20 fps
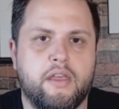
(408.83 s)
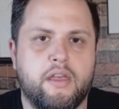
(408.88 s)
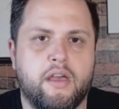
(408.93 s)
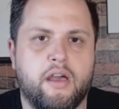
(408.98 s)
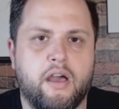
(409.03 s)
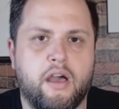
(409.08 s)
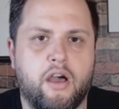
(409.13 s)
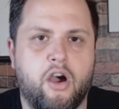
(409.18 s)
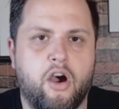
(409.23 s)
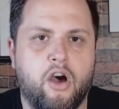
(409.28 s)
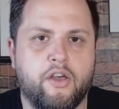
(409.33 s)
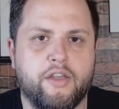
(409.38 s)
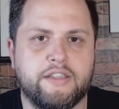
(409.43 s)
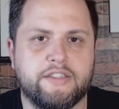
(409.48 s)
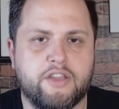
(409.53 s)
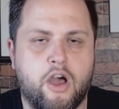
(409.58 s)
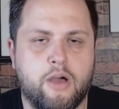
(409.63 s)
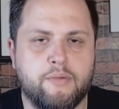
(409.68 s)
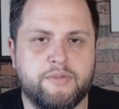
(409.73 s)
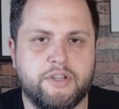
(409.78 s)
all his
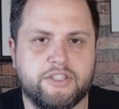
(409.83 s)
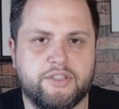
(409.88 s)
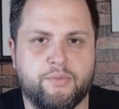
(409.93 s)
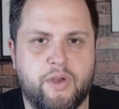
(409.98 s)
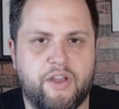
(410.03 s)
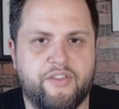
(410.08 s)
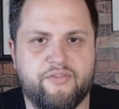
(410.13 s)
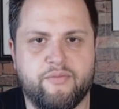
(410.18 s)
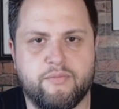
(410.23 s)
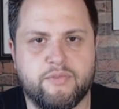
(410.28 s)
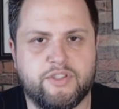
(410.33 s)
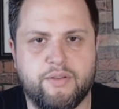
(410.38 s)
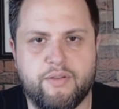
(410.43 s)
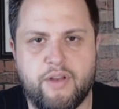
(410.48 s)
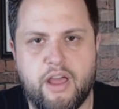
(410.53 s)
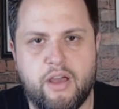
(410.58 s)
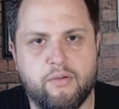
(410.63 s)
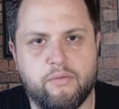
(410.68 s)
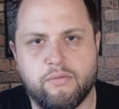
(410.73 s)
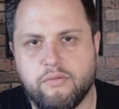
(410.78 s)
objects away from him. So
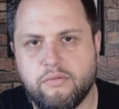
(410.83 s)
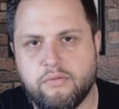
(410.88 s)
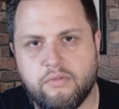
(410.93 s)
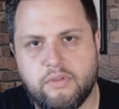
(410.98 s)
now